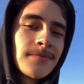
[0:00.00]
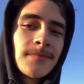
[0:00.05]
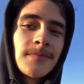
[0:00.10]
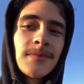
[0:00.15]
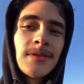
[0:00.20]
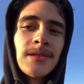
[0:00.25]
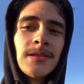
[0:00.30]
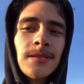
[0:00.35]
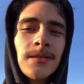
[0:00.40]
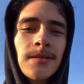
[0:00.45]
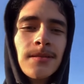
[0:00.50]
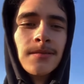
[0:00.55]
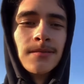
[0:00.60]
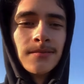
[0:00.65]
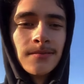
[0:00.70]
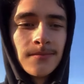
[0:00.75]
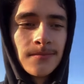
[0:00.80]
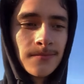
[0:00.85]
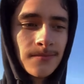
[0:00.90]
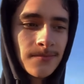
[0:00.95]

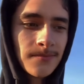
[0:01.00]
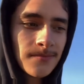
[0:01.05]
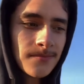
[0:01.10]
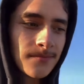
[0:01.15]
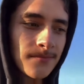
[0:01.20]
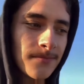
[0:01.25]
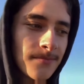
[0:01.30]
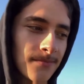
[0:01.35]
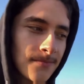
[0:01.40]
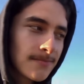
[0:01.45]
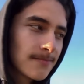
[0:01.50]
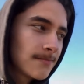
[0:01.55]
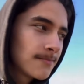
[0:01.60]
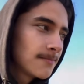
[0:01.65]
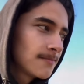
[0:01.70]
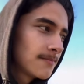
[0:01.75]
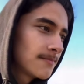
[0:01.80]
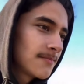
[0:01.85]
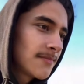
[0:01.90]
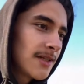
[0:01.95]

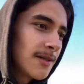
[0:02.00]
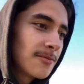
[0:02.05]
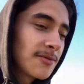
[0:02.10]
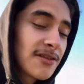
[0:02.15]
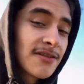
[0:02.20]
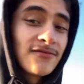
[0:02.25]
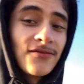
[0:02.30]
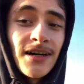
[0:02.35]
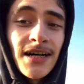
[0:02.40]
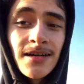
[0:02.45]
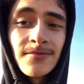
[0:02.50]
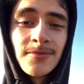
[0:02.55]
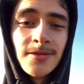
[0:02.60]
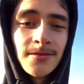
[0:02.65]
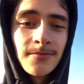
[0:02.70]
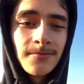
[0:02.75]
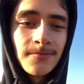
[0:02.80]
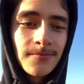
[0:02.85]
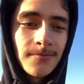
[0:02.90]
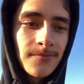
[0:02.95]
I'm just vibing.
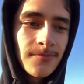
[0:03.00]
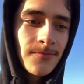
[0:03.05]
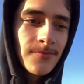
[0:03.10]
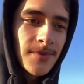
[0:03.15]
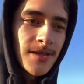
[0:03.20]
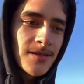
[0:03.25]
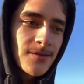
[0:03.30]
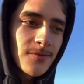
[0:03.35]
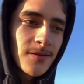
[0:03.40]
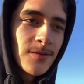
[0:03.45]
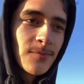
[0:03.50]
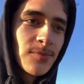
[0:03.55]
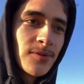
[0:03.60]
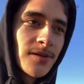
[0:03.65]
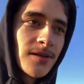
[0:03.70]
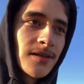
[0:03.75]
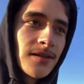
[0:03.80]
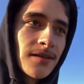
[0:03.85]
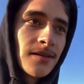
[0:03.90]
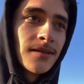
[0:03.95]
Best way to put
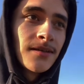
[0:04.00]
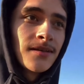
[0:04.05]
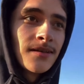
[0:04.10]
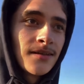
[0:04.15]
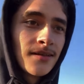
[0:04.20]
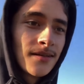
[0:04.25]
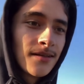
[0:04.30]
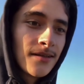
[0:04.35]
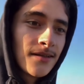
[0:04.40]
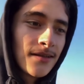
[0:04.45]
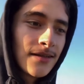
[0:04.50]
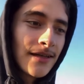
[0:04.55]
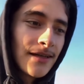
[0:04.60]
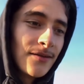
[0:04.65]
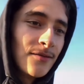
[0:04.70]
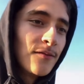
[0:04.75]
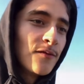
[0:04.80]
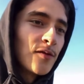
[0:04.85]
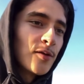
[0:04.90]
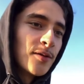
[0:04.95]
it. I do
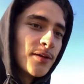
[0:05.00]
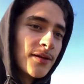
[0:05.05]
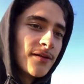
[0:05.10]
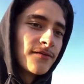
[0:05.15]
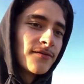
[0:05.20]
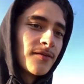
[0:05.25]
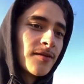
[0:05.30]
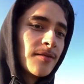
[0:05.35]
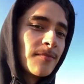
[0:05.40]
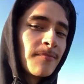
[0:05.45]
feel different.